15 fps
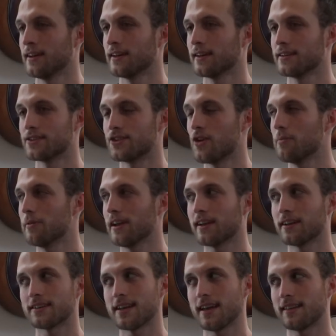Because nobody
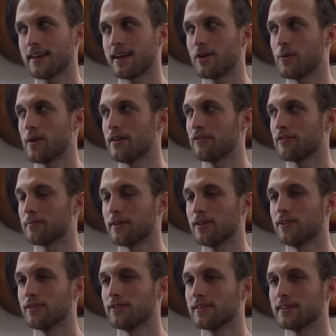can take that away from
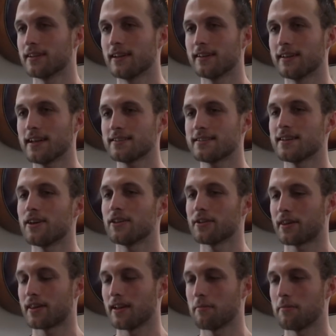you. That's the other
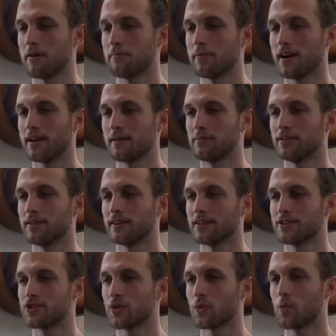thing about bodybuilding,
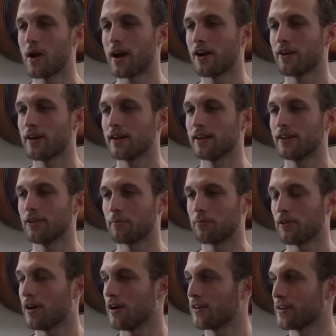is you're wearing your
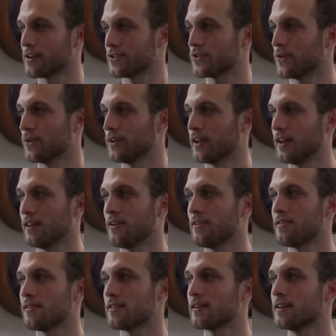progress all day
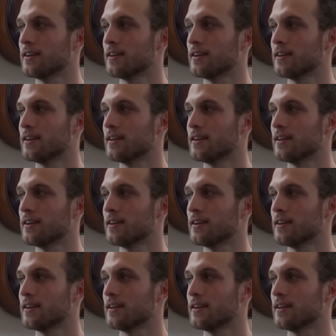long.